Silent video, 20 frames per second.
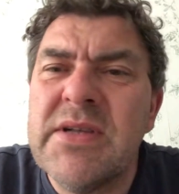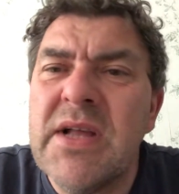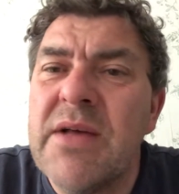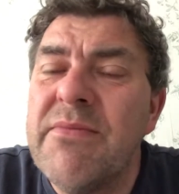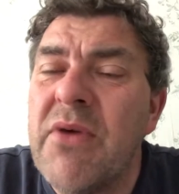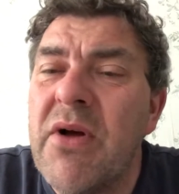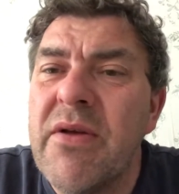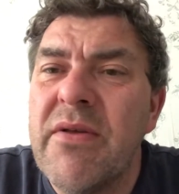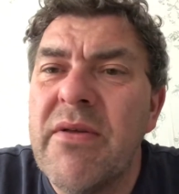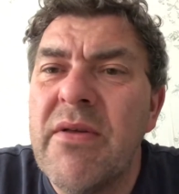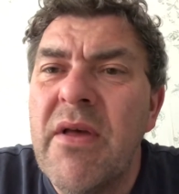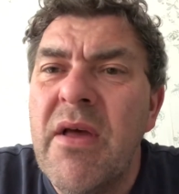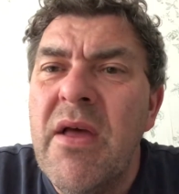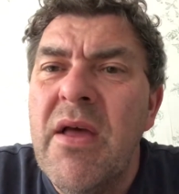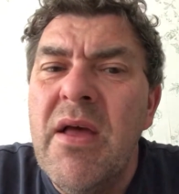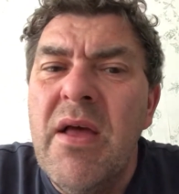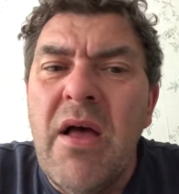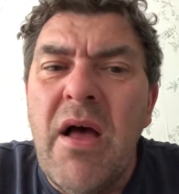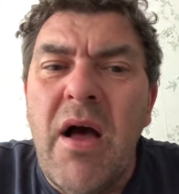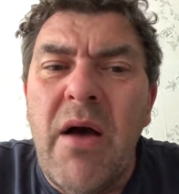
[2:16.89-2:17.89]

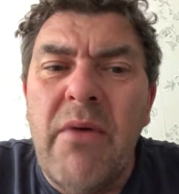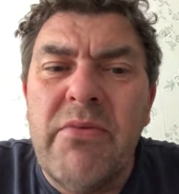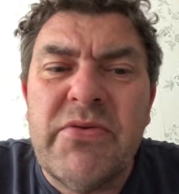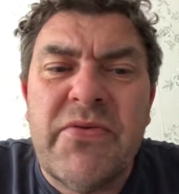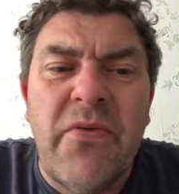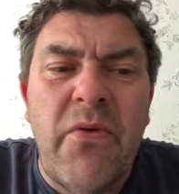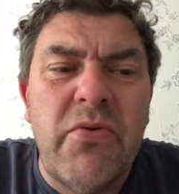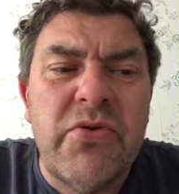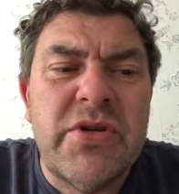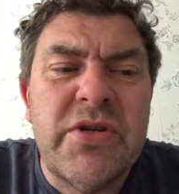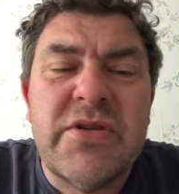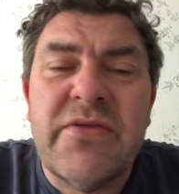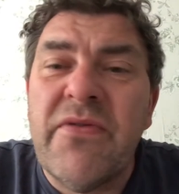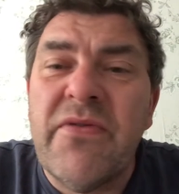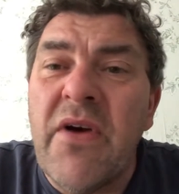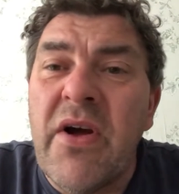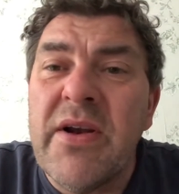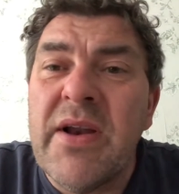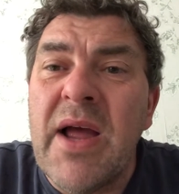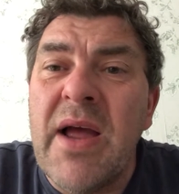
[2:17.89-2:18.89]
I was fortunate to
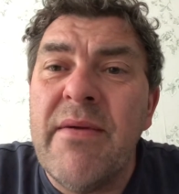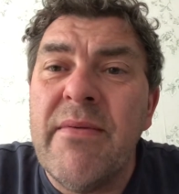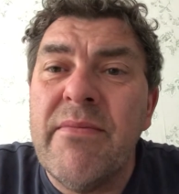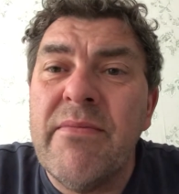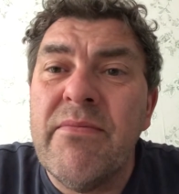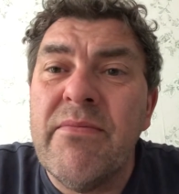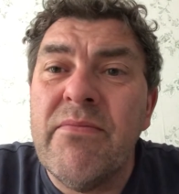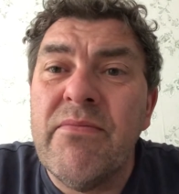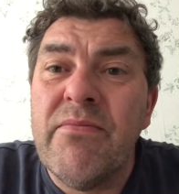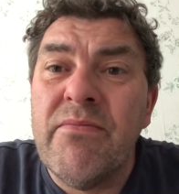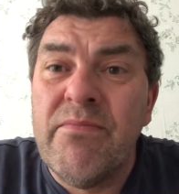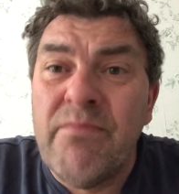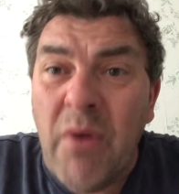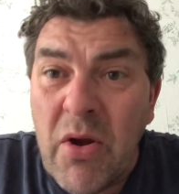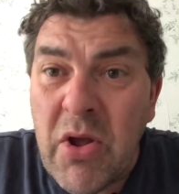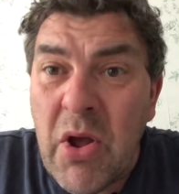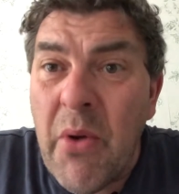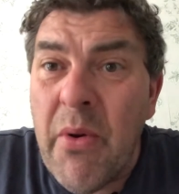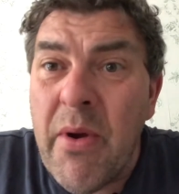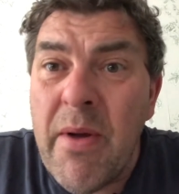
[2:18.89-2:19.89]
find out by
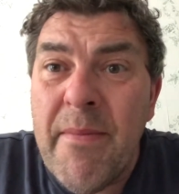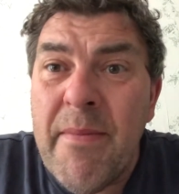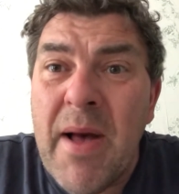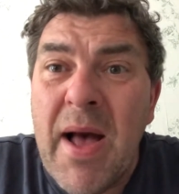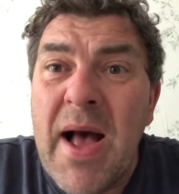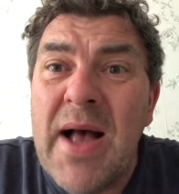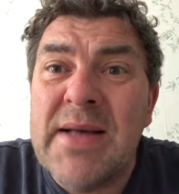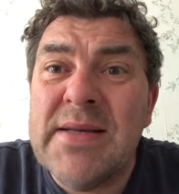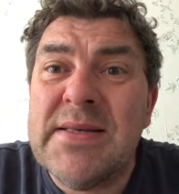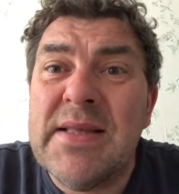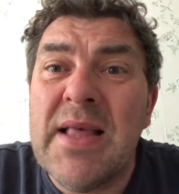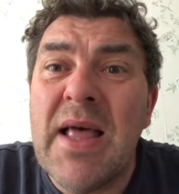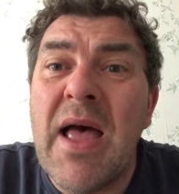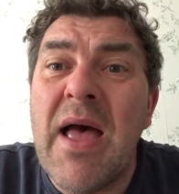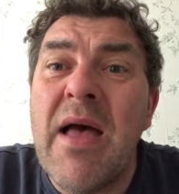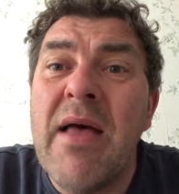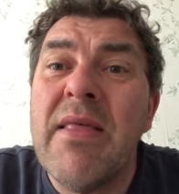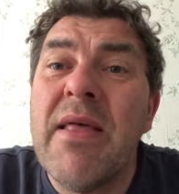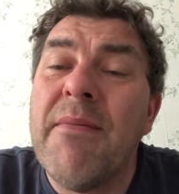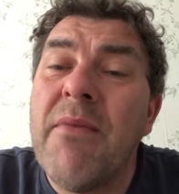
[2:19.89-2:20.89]
going past
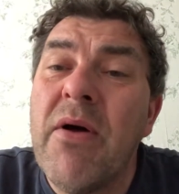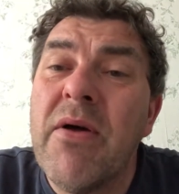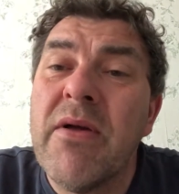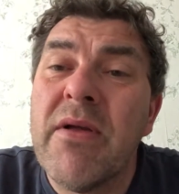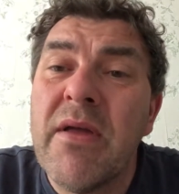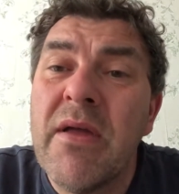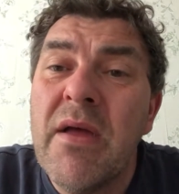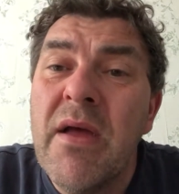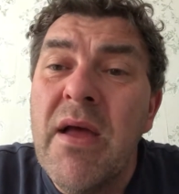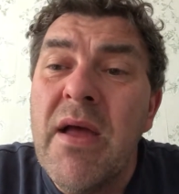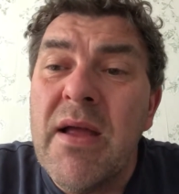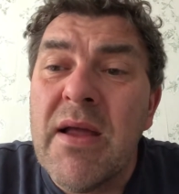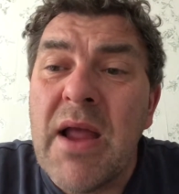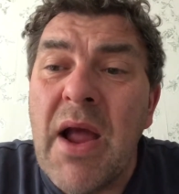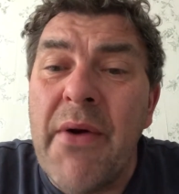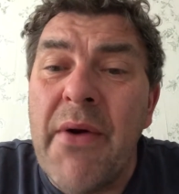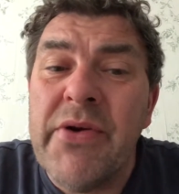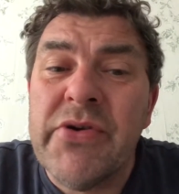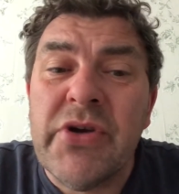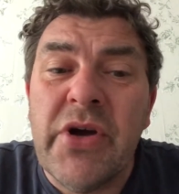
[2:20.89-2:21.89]
there that my
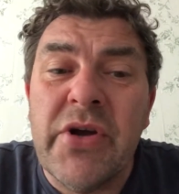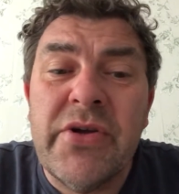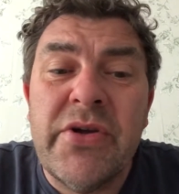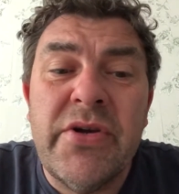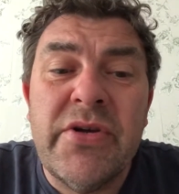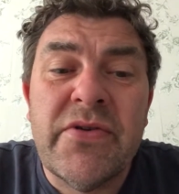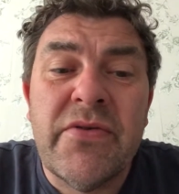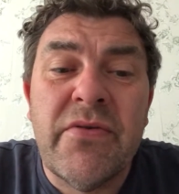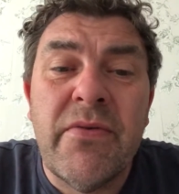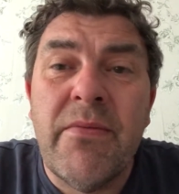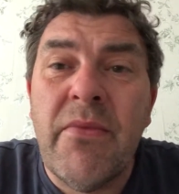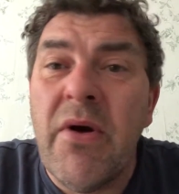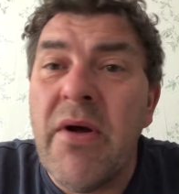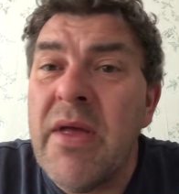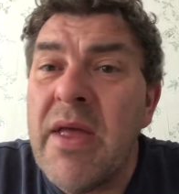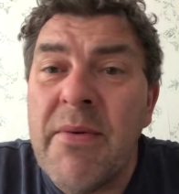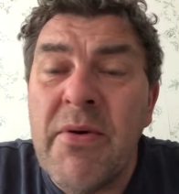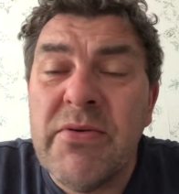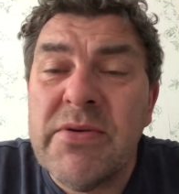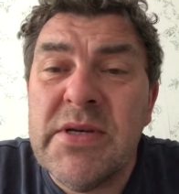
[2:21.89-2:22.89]
garage I used for my
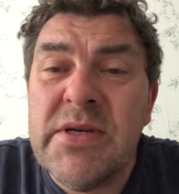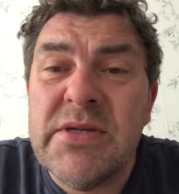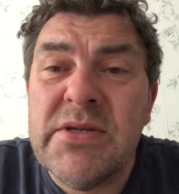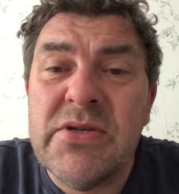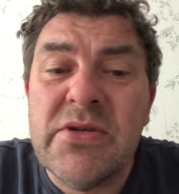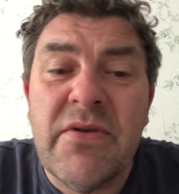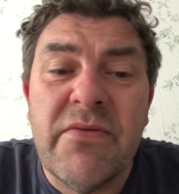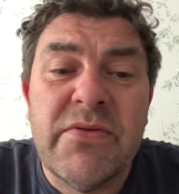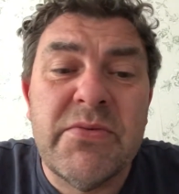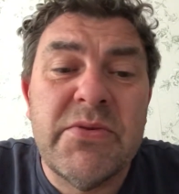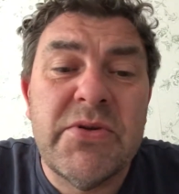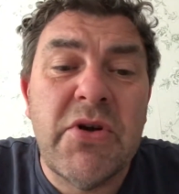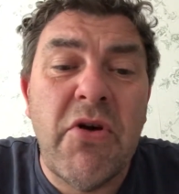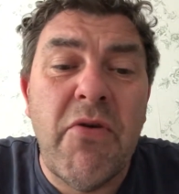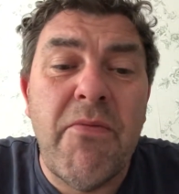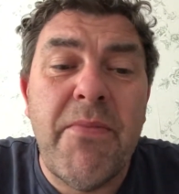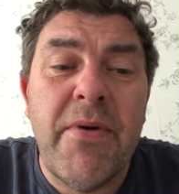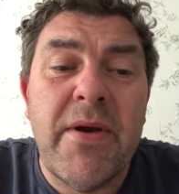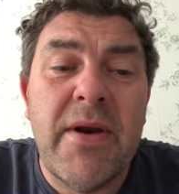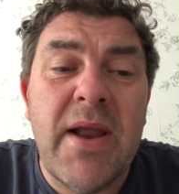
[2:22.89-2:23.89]
MOTs and service was
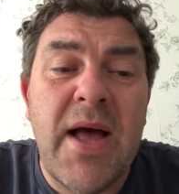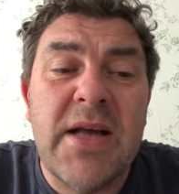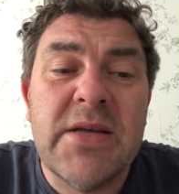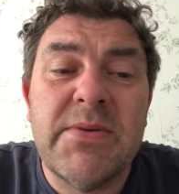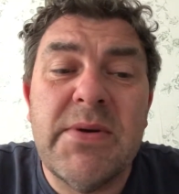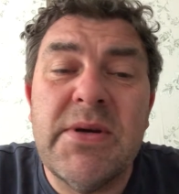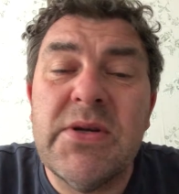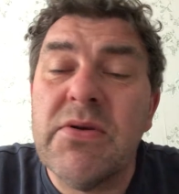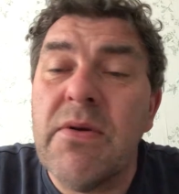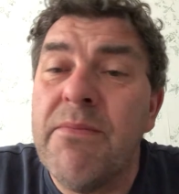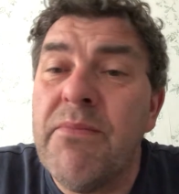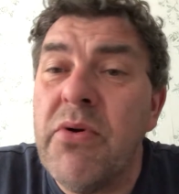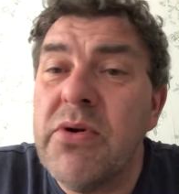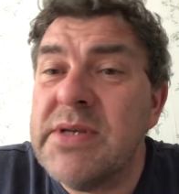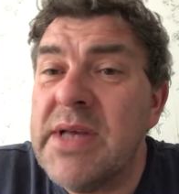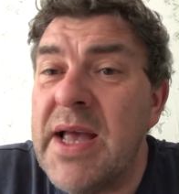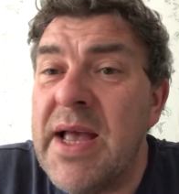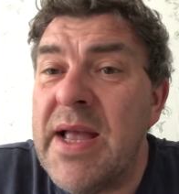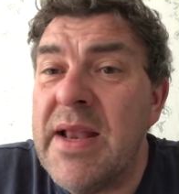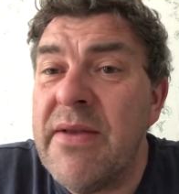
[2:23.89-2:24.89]
open last week, so I booked
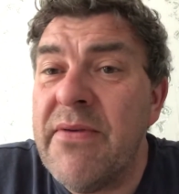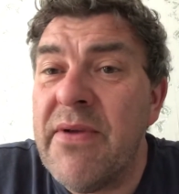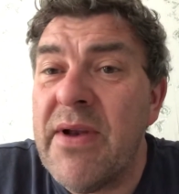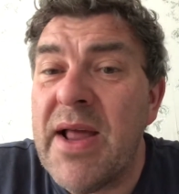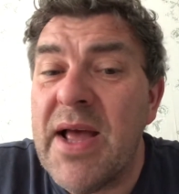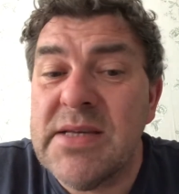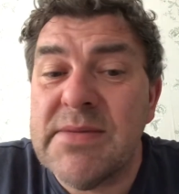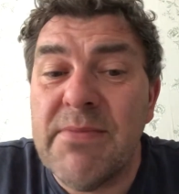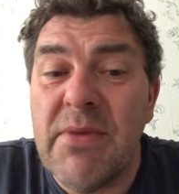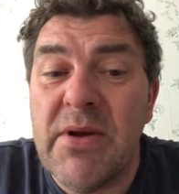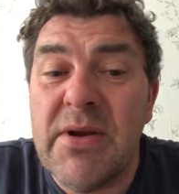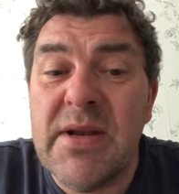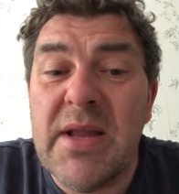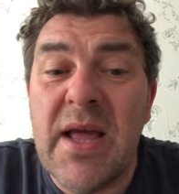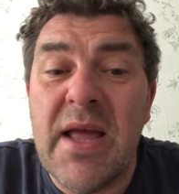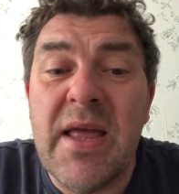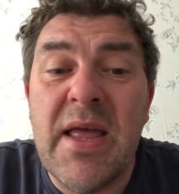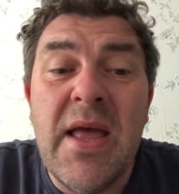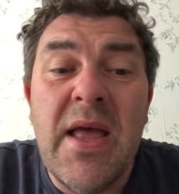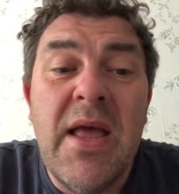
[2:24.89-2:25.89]
it in for last
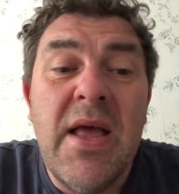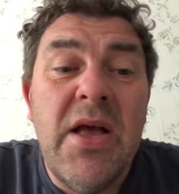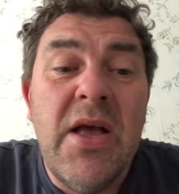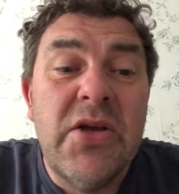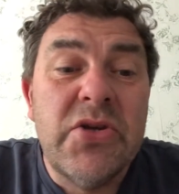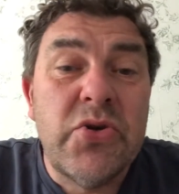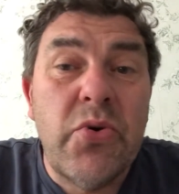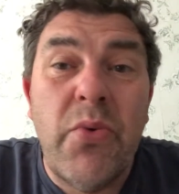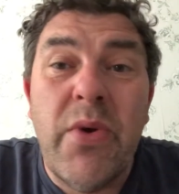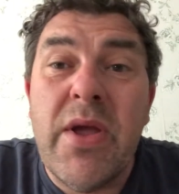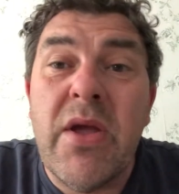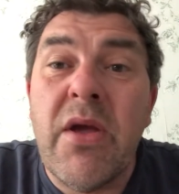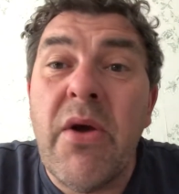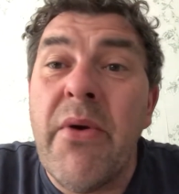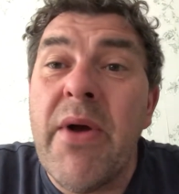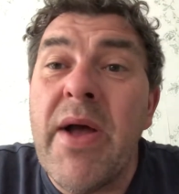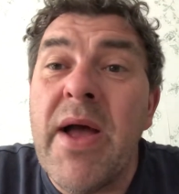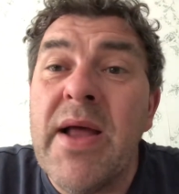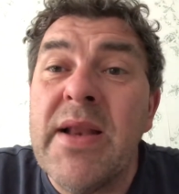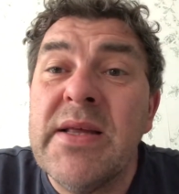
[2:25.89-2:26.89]
Monday so we could go
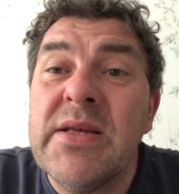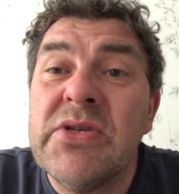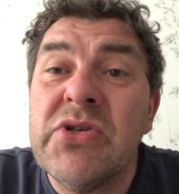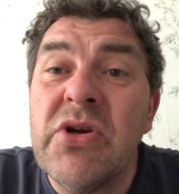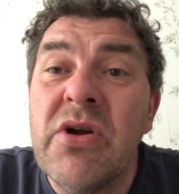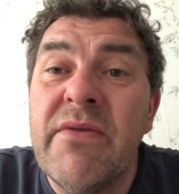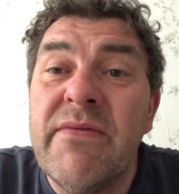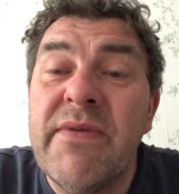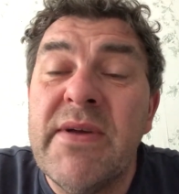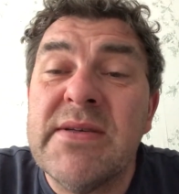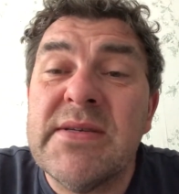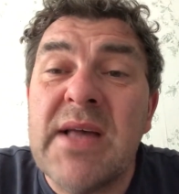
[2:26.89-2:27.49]
out at its service.